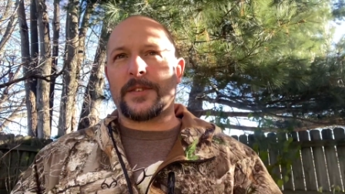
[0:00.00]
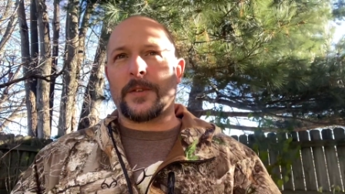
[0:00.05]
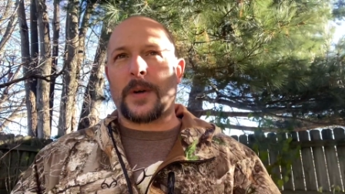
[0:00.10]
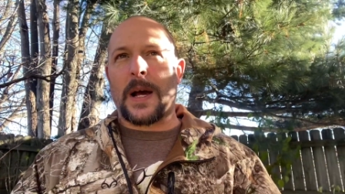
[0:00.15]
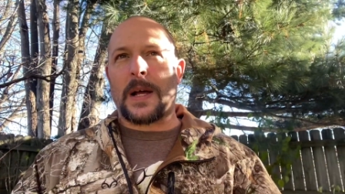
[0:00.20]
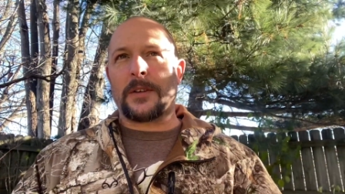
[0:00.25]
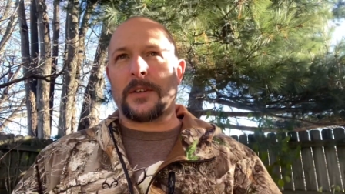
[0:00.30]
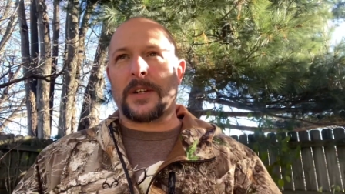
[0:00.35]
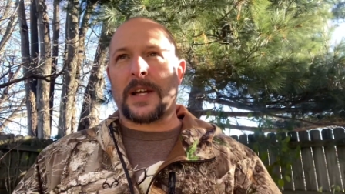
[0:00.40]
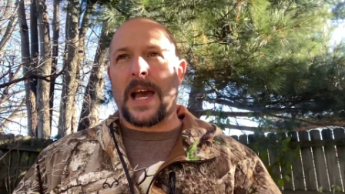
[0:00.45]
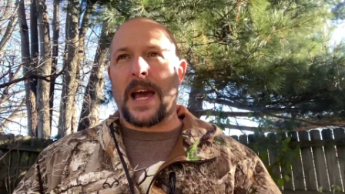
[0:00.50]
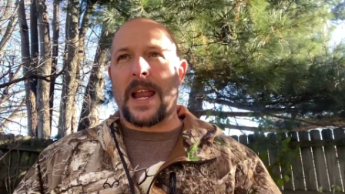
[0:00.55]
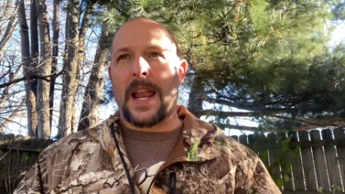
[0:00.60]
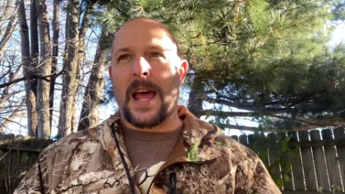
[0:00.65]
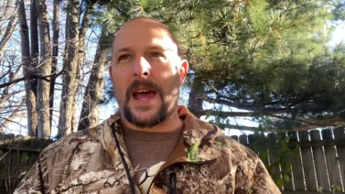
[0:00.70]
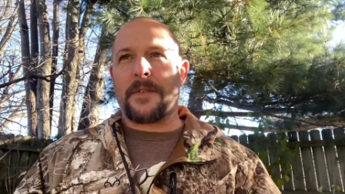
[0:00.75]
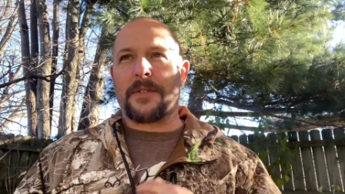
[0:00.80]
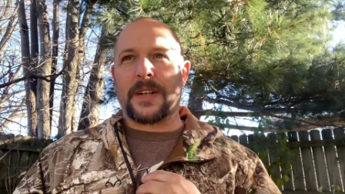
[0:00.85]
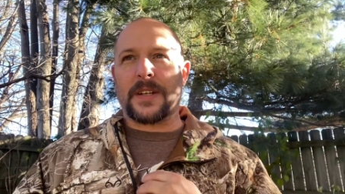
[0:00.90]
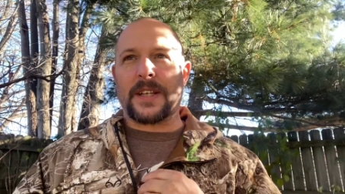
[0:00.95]
Do I look at
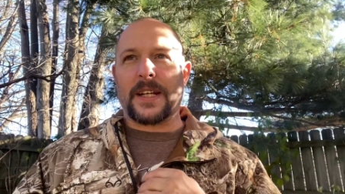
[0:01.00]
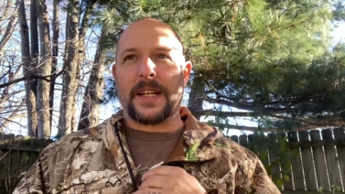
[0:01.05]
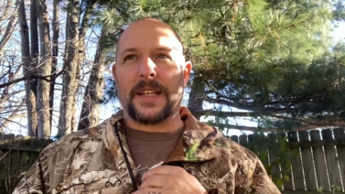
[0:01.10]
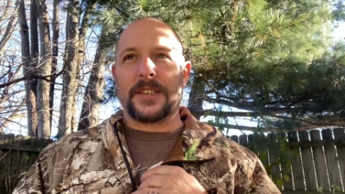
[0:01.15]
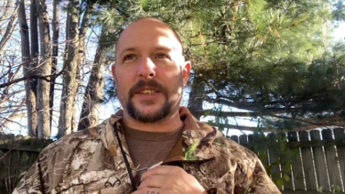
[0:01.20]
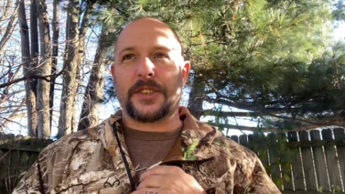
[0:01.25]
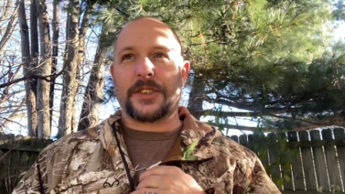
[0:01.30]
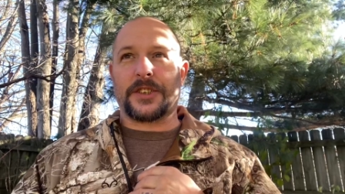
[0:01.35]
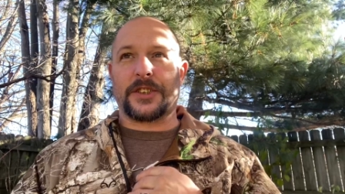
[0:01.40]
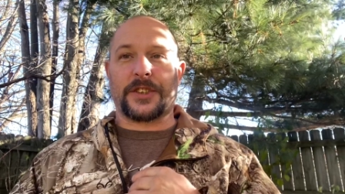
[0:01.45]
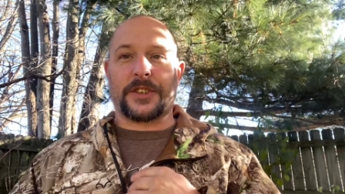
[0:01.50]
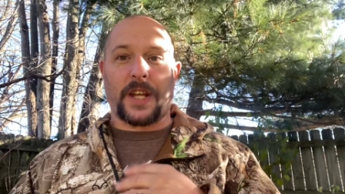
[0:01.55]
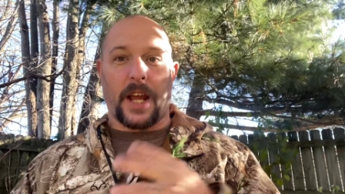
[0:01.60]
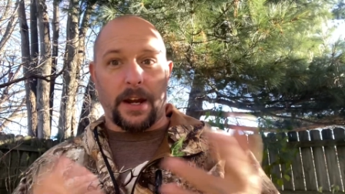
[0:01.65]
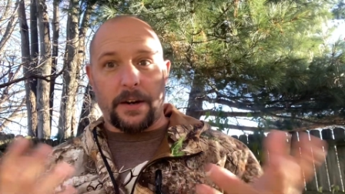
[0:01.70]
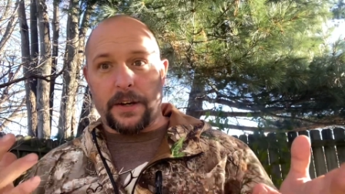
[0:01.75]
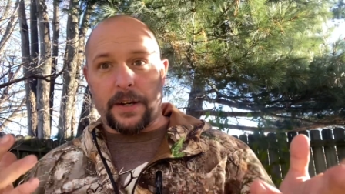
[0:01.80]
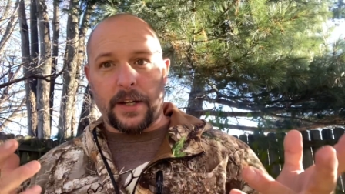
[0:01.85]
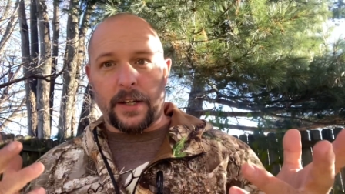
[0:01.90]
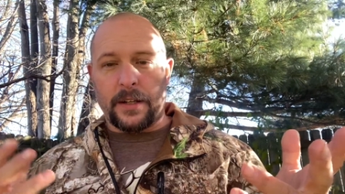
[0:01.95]
everything as
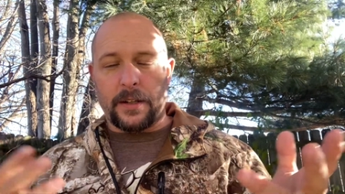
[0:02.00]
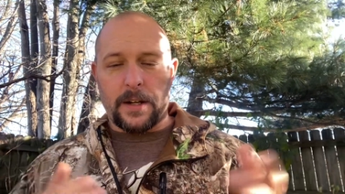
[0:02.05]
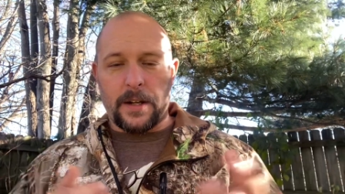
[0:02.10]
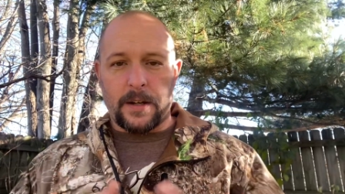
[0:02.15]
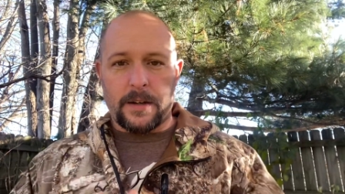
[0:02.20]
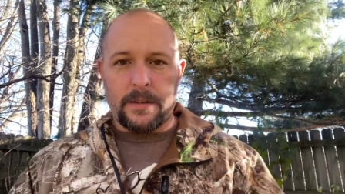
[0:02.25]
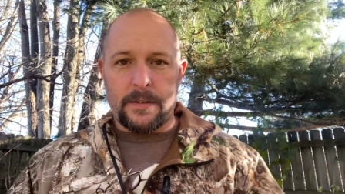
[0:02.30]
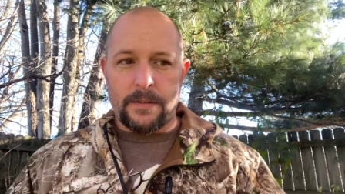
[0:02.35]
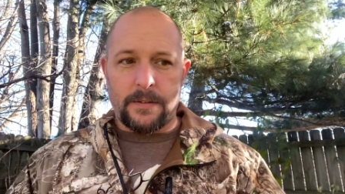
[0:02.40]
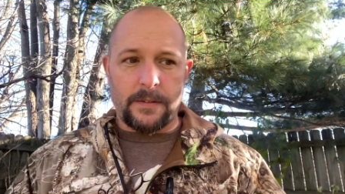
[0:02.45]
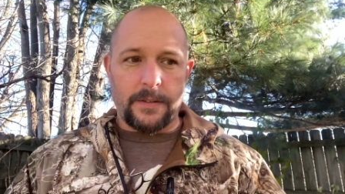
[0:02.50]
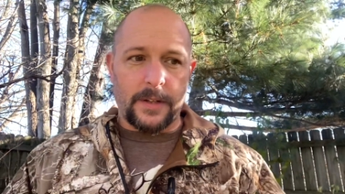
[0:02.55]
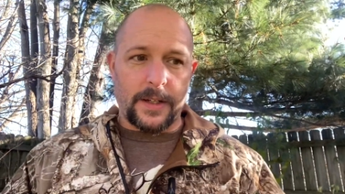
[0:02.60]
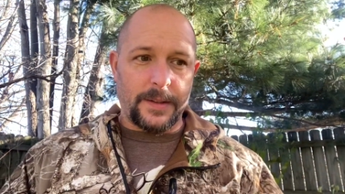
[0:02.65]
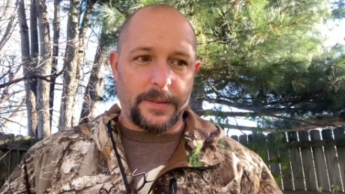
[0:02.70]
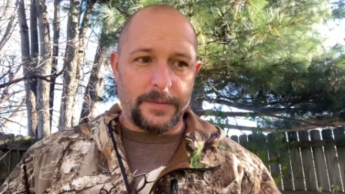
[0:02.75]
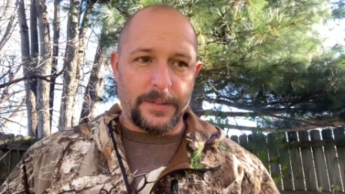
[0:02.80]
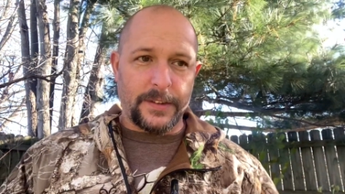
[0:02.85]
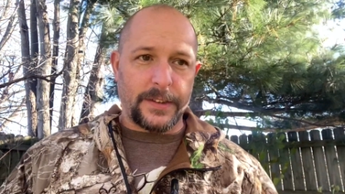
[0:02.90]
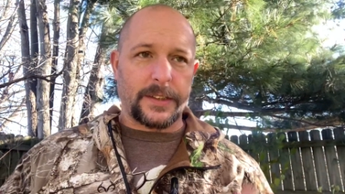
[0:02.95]
scary? No,
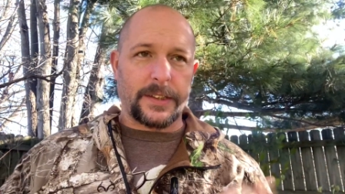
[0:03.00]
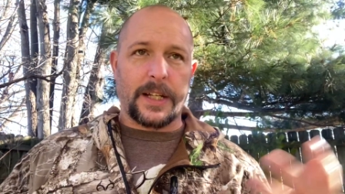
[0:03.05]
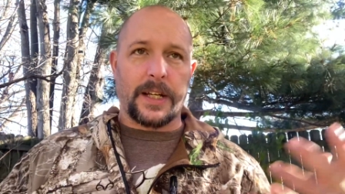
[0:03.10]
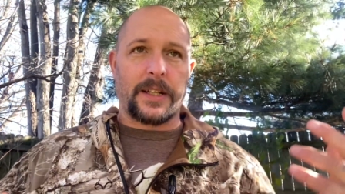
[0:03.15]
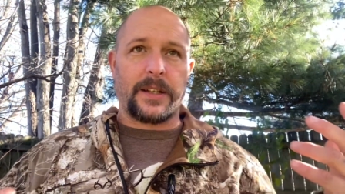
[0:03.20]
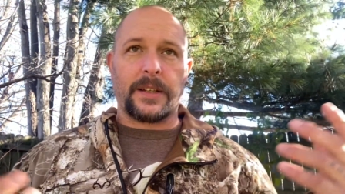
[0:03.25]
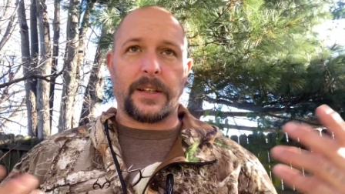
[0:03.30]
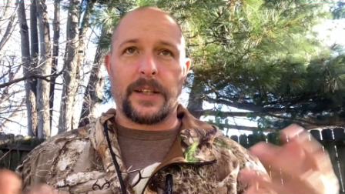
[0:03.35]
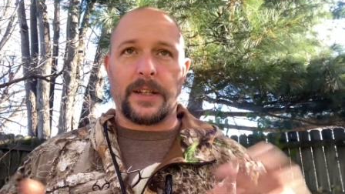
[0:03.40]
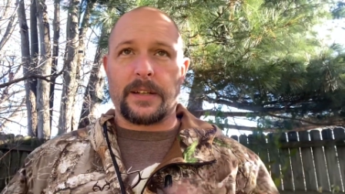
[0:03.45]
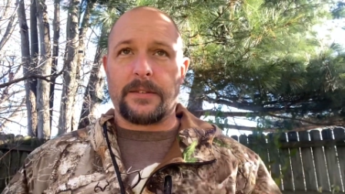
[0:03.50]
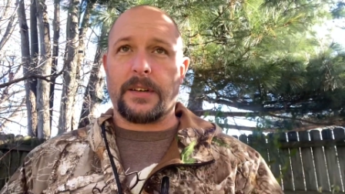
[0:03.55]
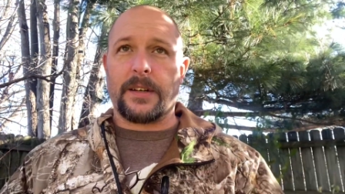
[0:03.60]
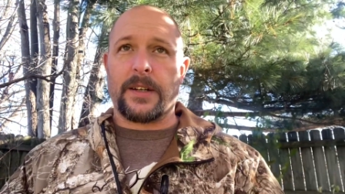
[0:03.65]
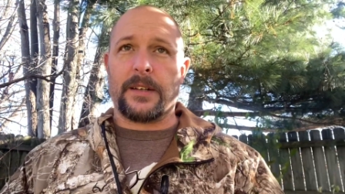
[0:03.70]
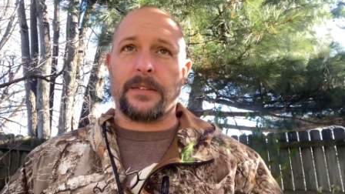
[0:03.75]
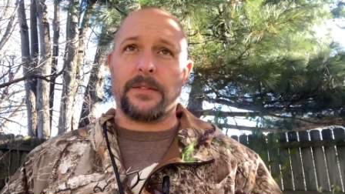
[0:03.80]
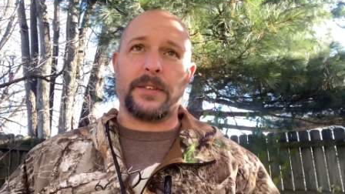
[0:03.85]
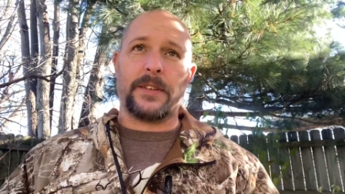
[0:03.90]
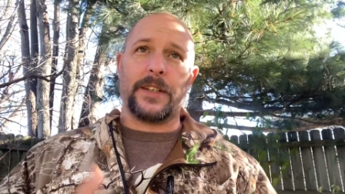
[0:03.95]
I'm just kind of like,
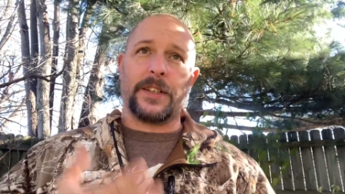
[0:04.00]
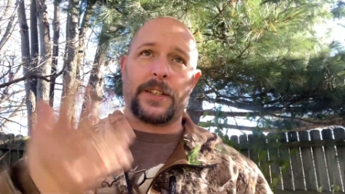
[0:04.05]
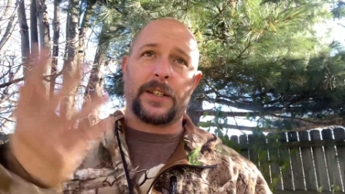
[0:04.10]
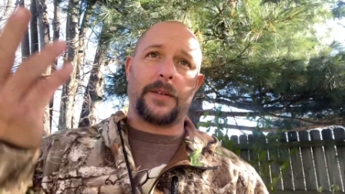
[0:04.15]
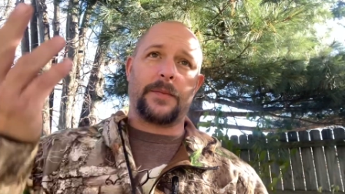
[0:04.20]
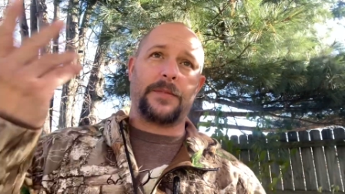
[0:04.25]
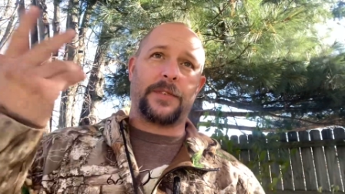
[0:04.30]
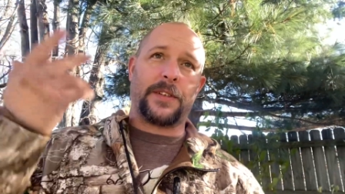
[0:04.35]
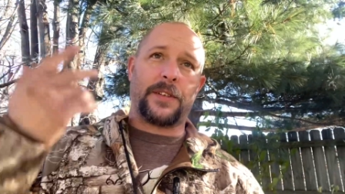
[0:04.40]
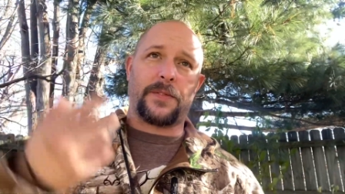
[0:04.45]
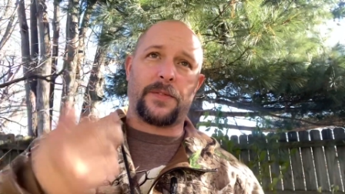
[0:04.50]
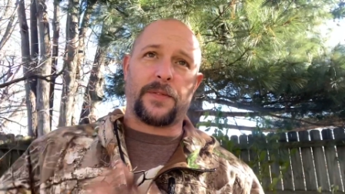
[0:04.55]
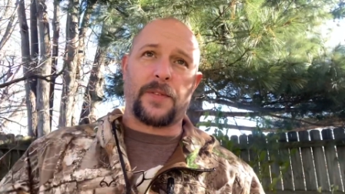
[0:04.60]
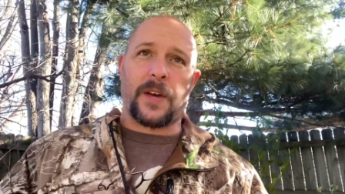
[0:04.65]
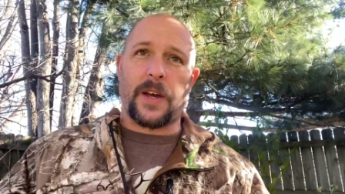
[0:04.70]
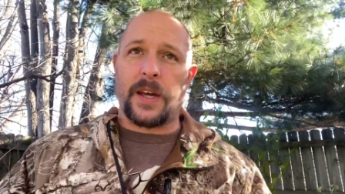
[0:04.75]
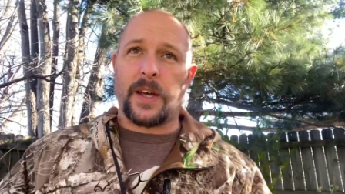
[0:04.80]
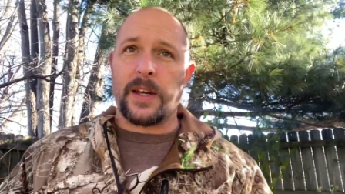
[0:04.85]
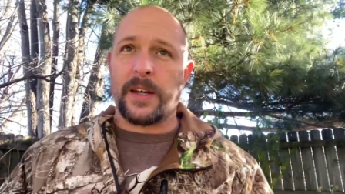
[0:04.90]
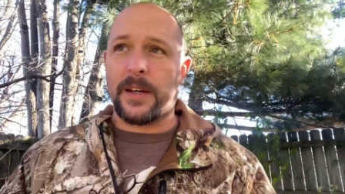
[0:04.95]
well, here comes this
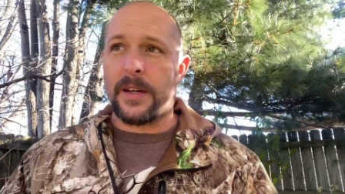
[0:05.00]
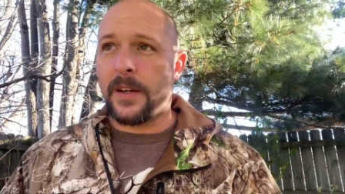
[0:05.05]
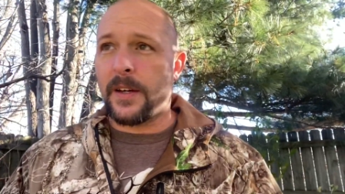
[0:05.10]
fight.